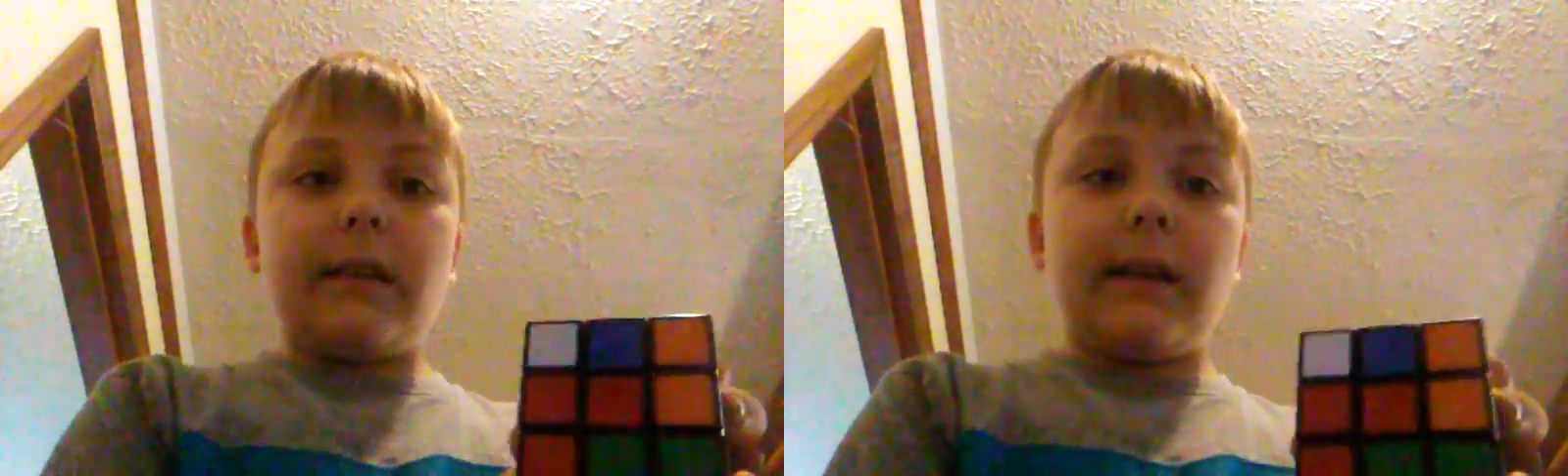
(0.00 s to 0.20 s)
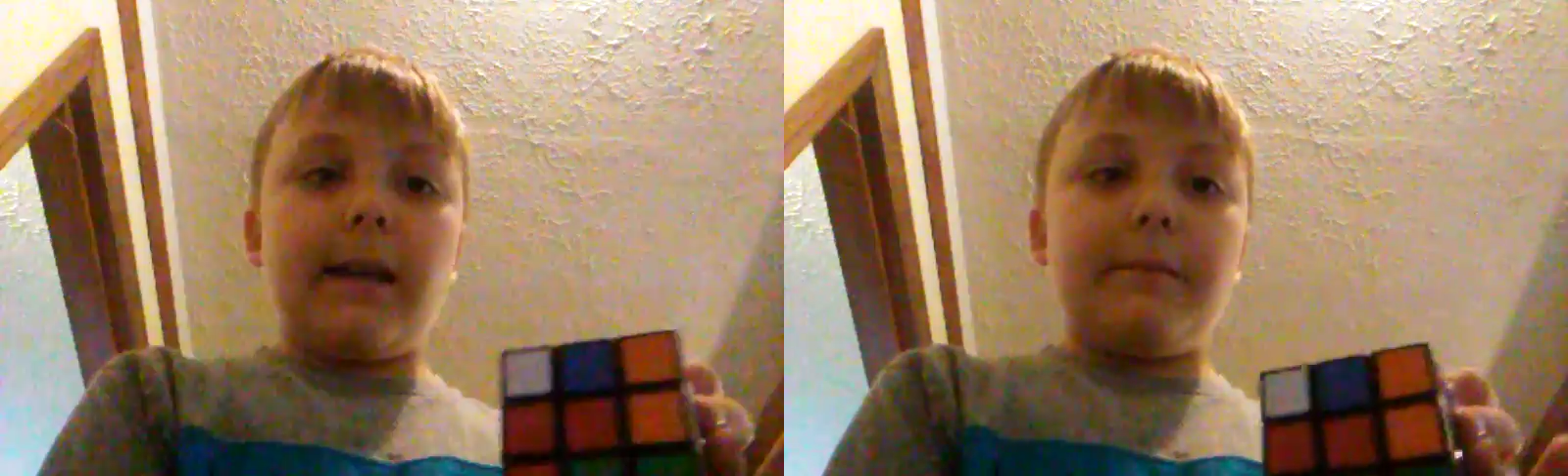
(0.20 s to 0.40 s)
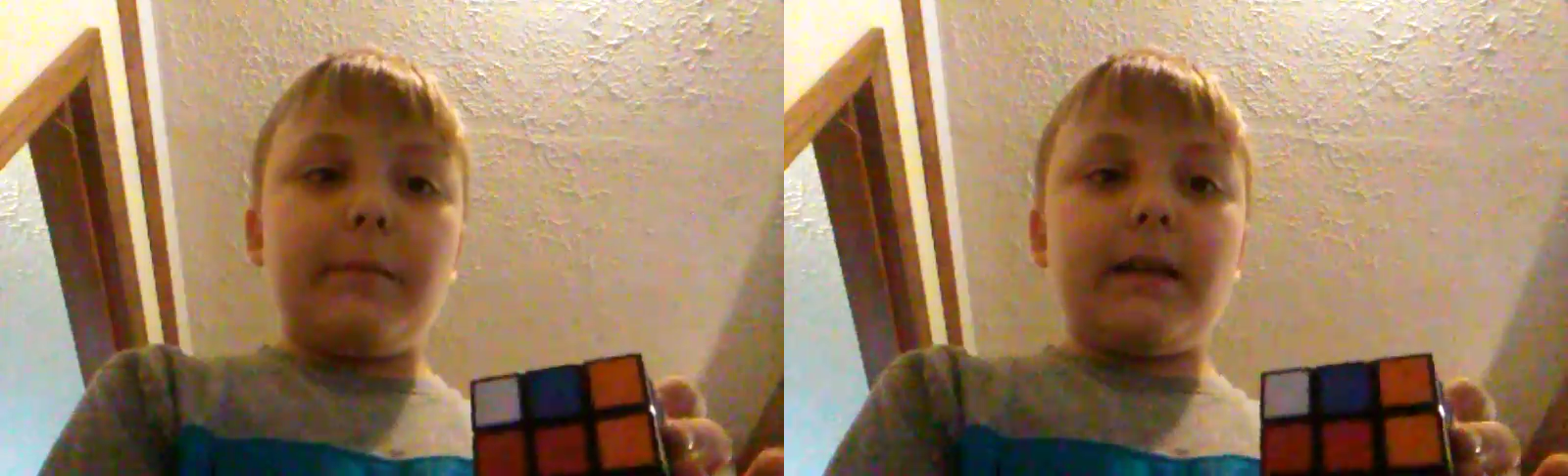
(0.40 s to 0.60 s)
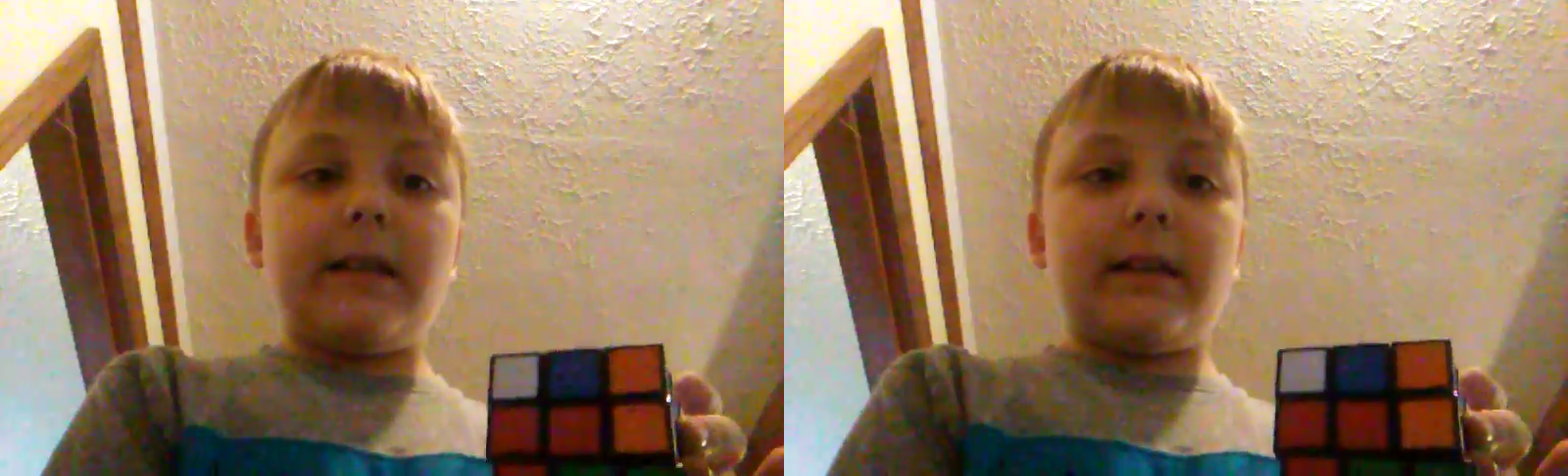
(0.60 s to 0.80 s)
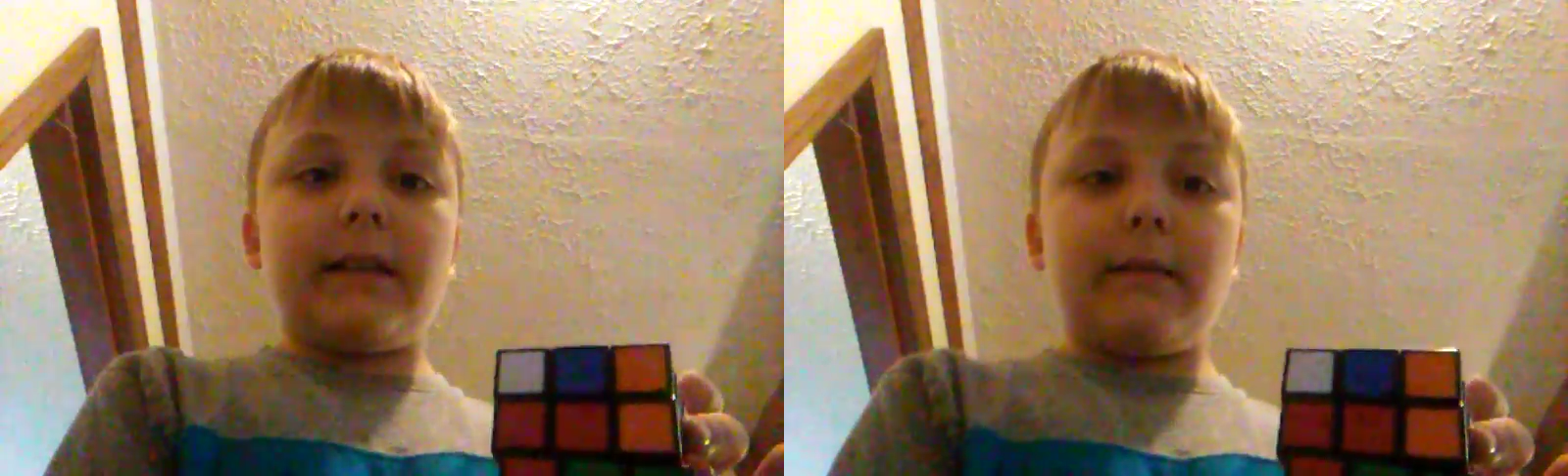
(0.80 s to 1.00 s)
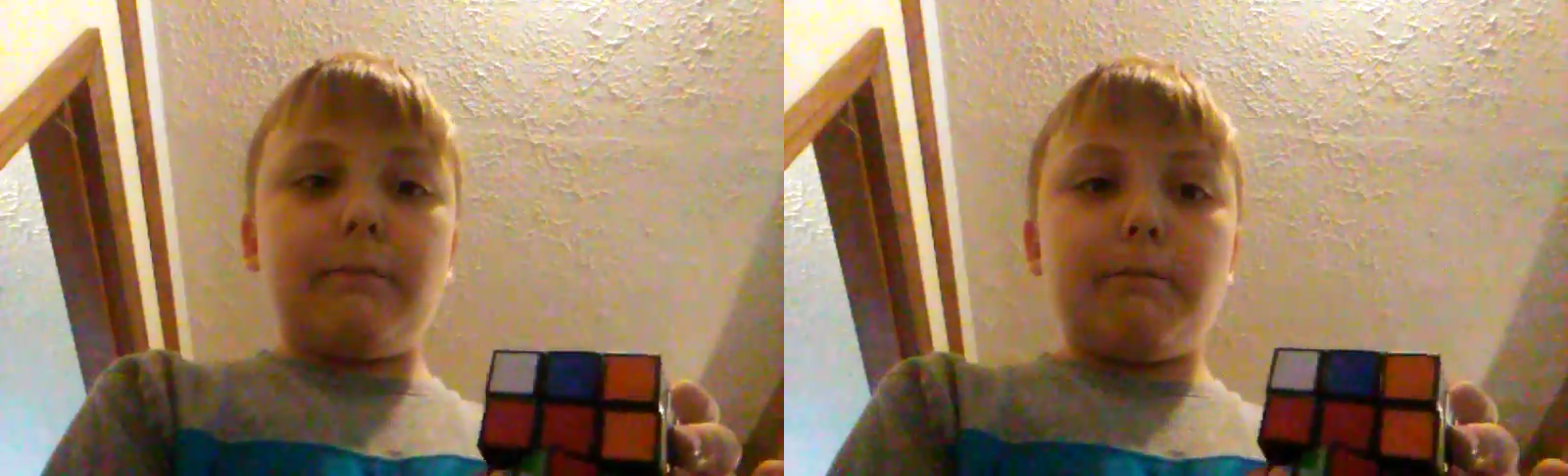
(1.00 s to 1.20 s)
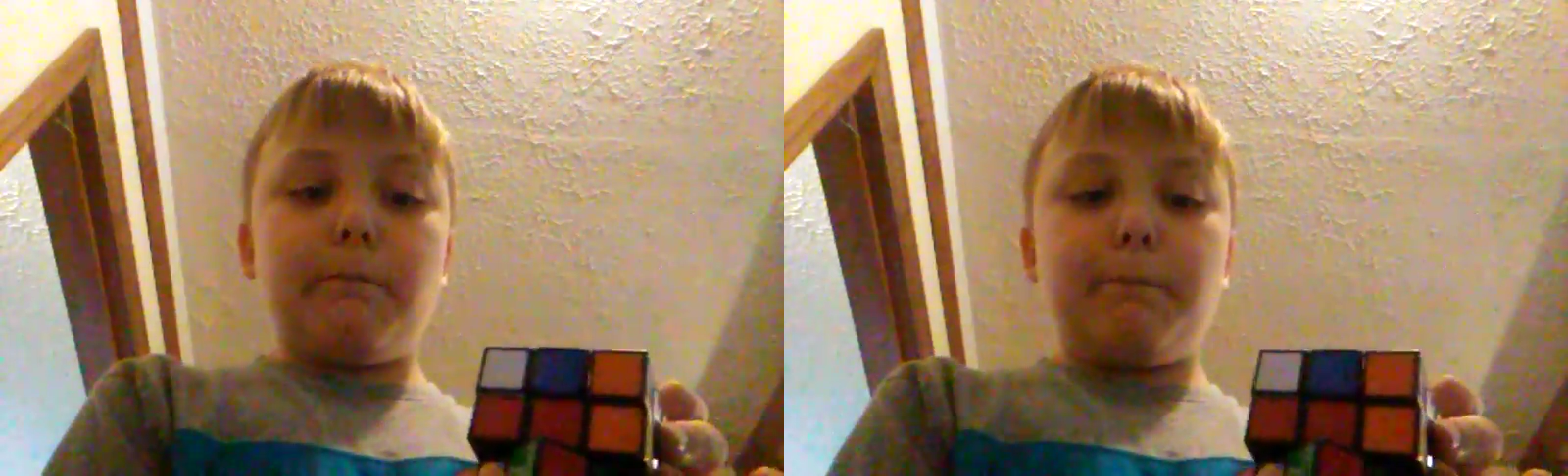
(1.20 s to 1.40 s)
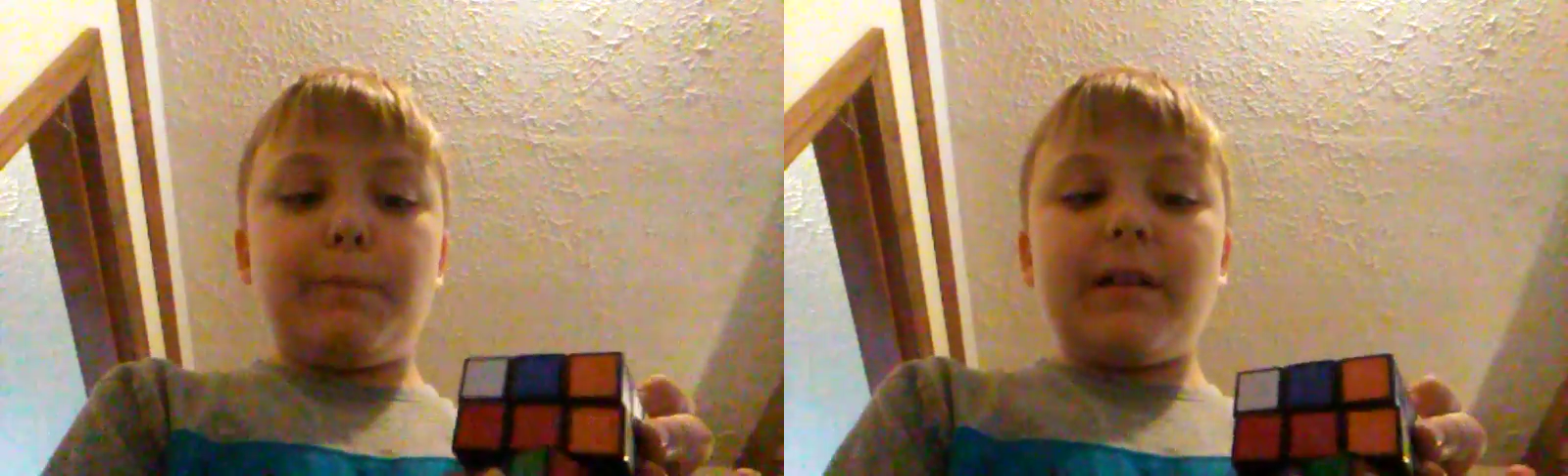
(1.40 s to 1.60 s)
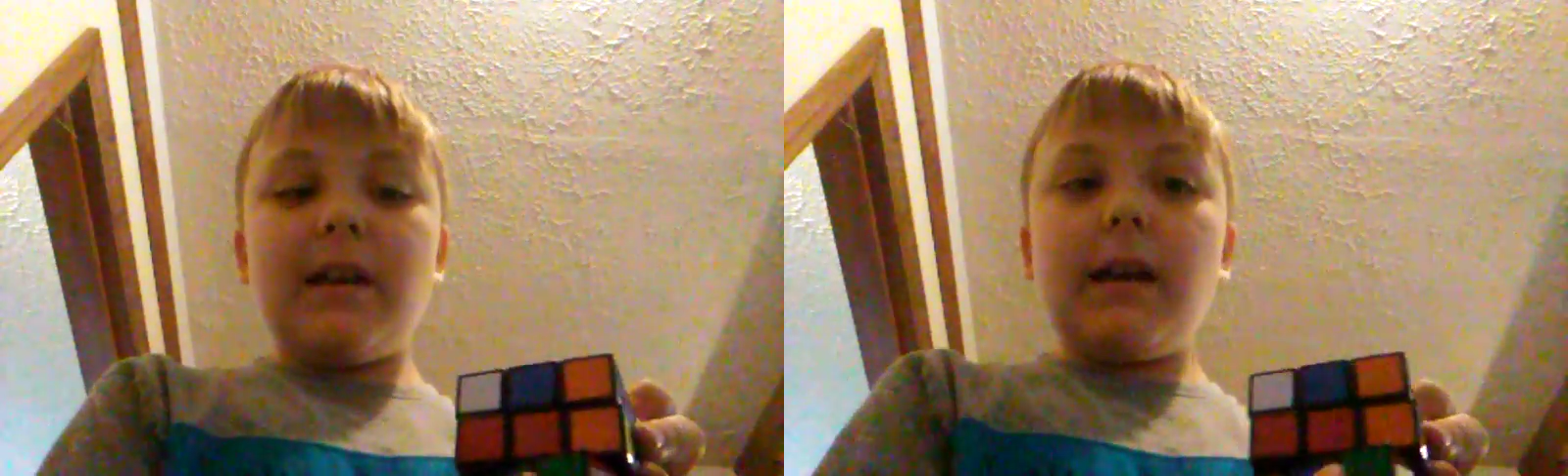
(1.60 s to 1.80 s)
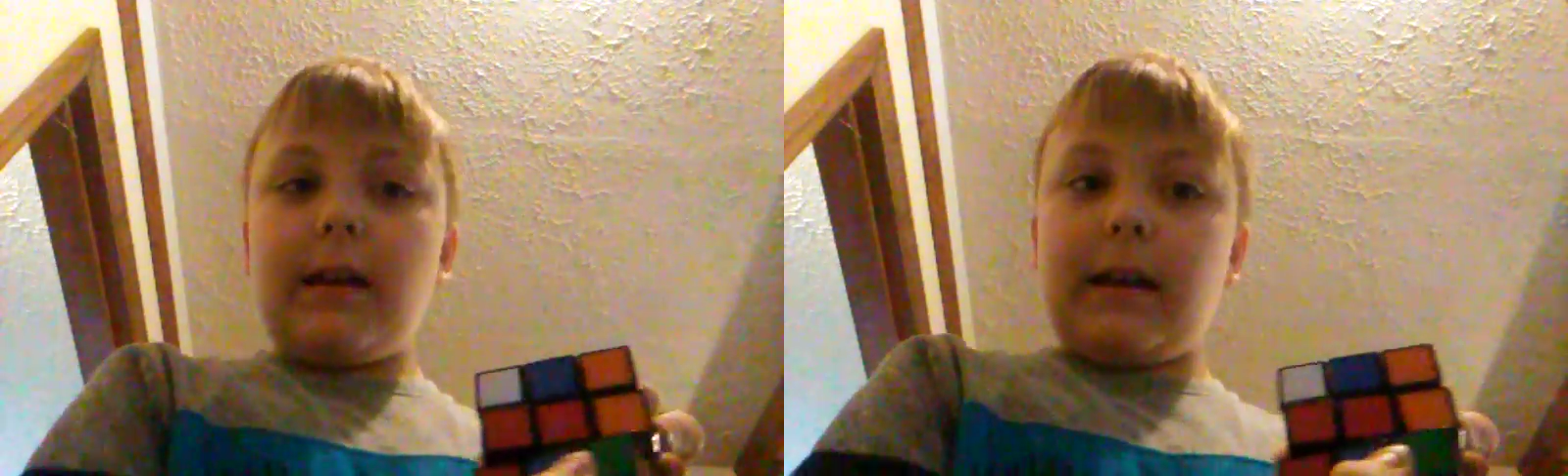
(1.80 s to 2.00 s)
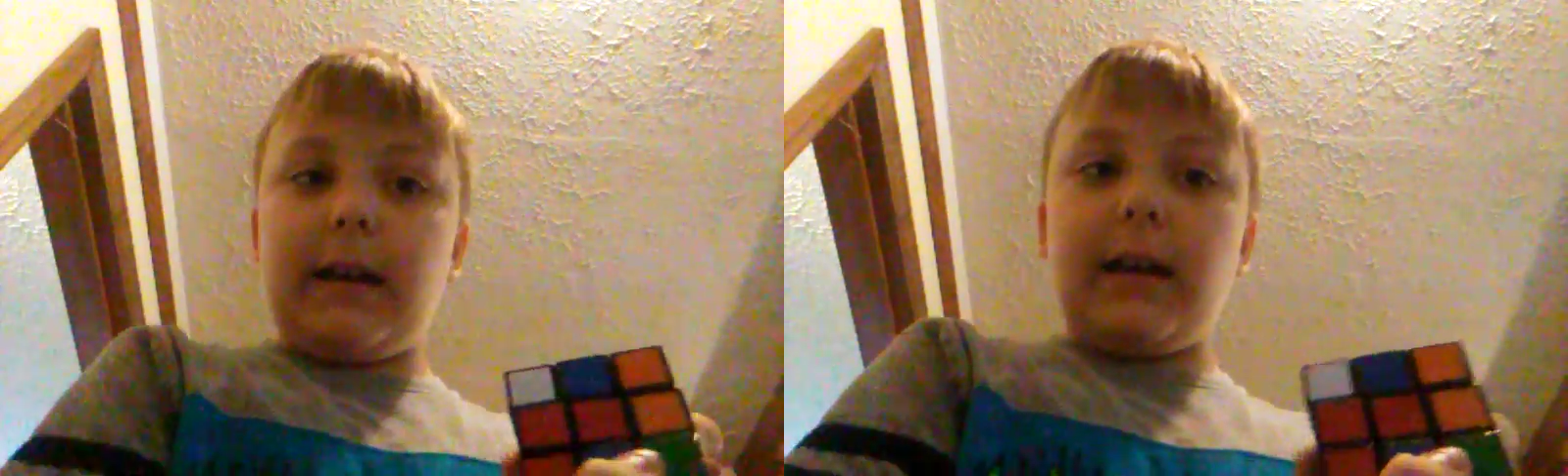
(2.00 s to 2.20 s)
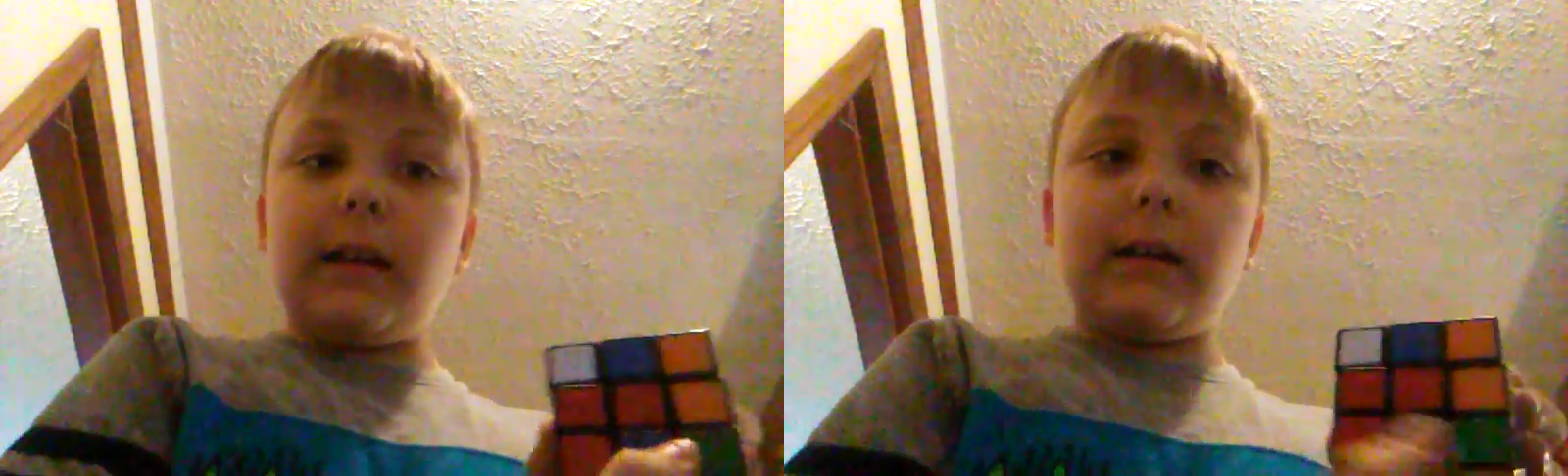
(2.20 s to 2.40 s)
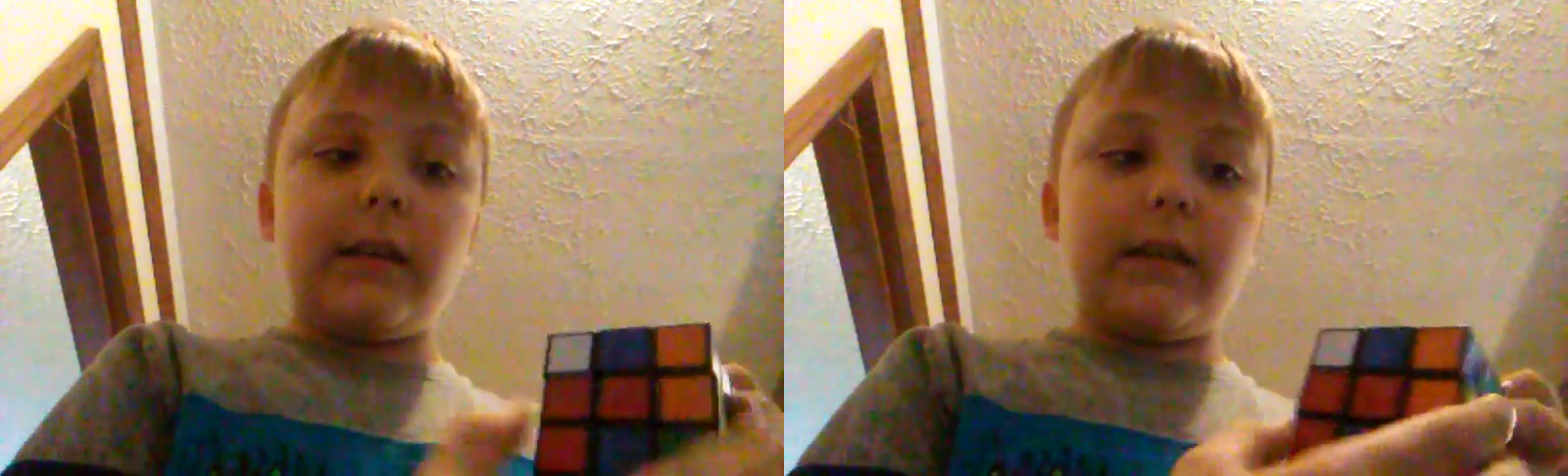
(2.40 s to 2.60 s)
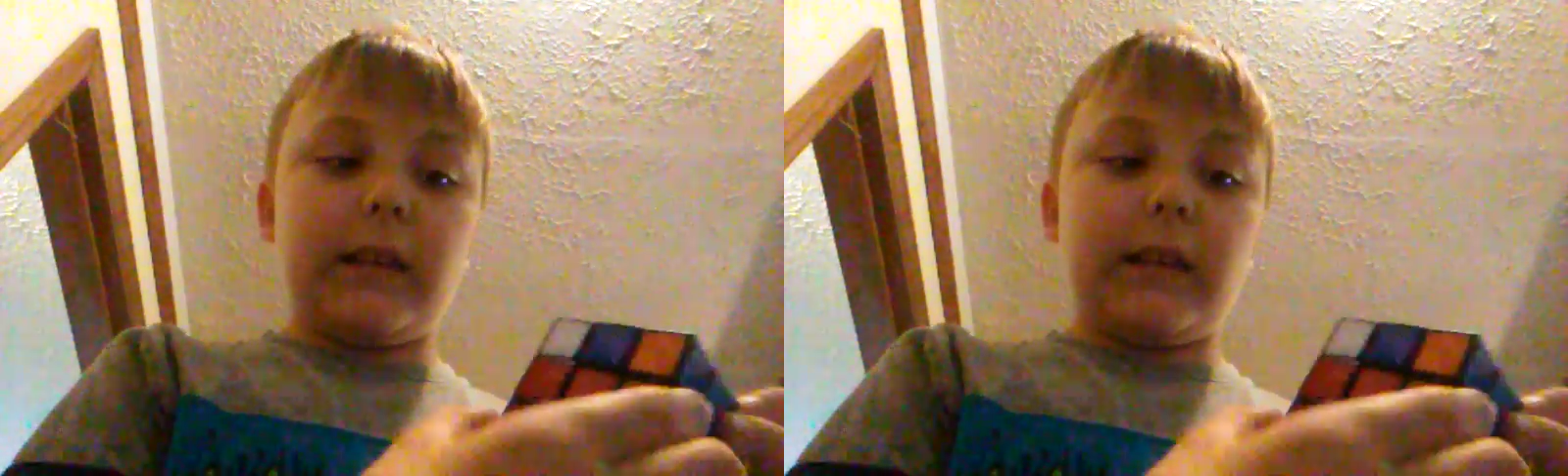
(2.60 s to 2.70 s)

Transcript: Then I make it come back.